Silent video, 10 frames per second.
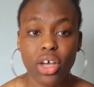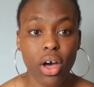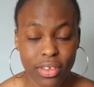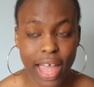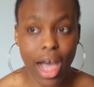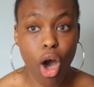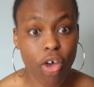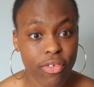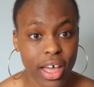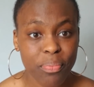got that
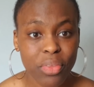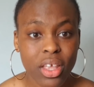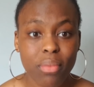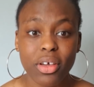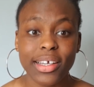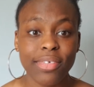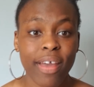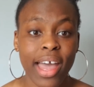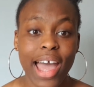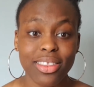offer, because if
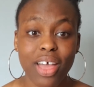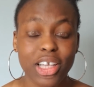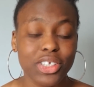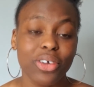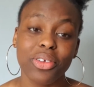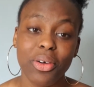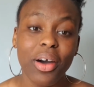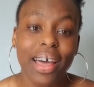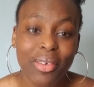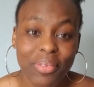I hadn't, I don't
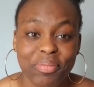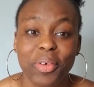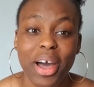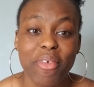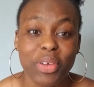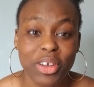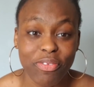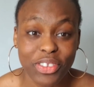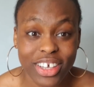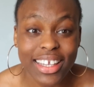know what I would
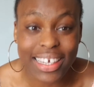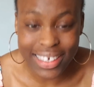have done.